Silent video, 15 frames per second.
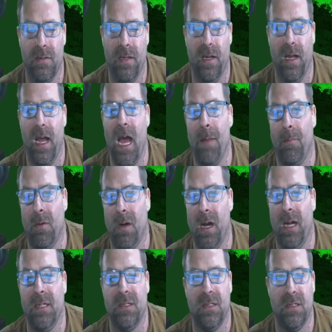
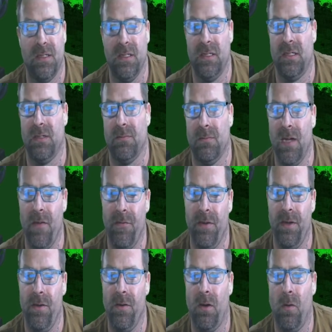amortizes this
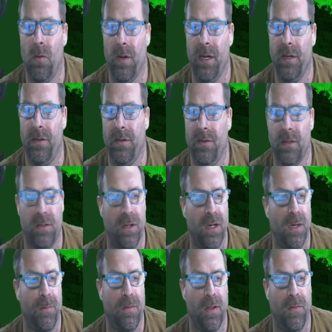revenue according to the
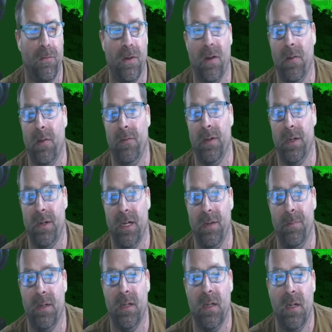terms of relevant
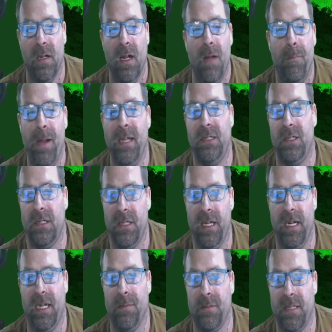agreement. Basically,
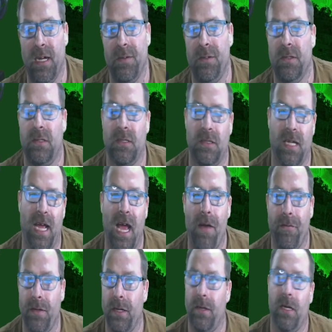it comes down to, since they have
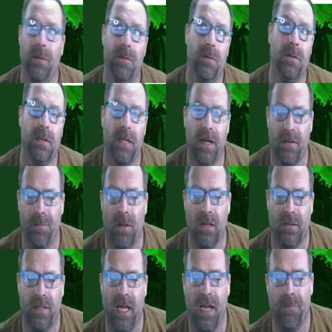an agreement with
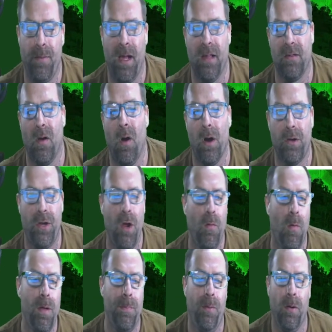Xbox Game Pass, Arc 2
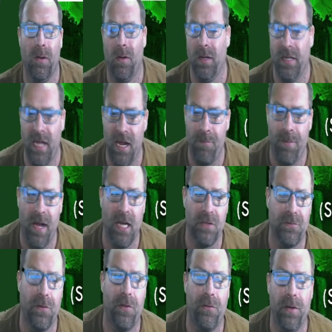will be put on Game Pass
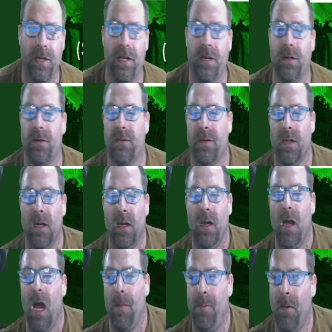for 3 years
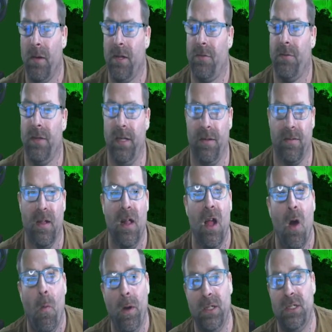upon its release,
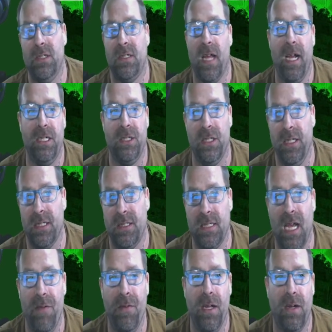which is actually a
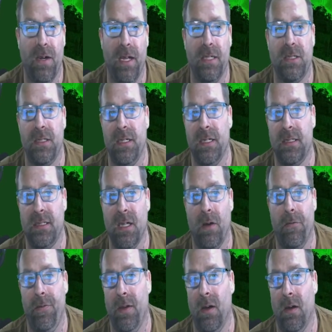saving grace in itself, y'all.